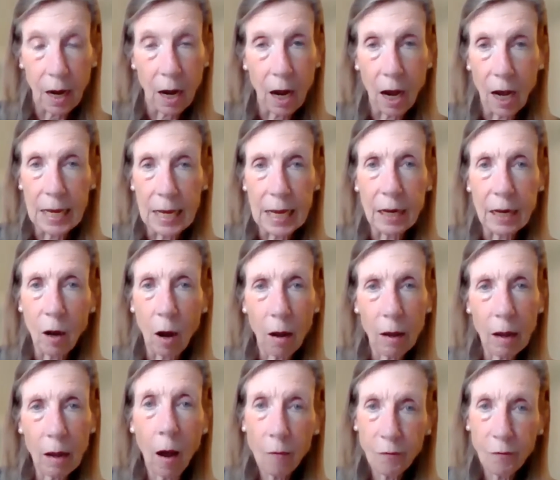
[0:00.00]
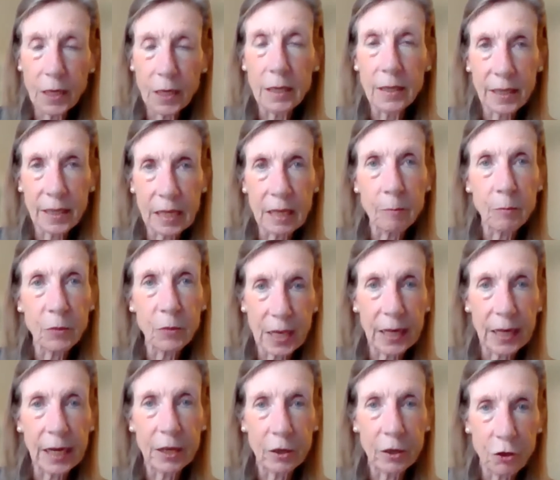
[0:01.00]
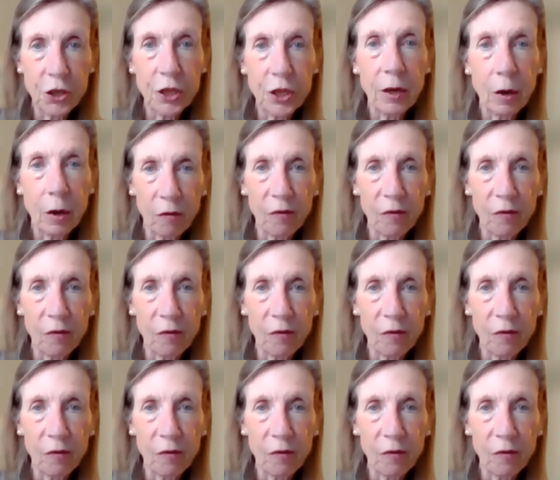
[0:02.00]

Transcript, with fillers: Uh, and often it seems that energy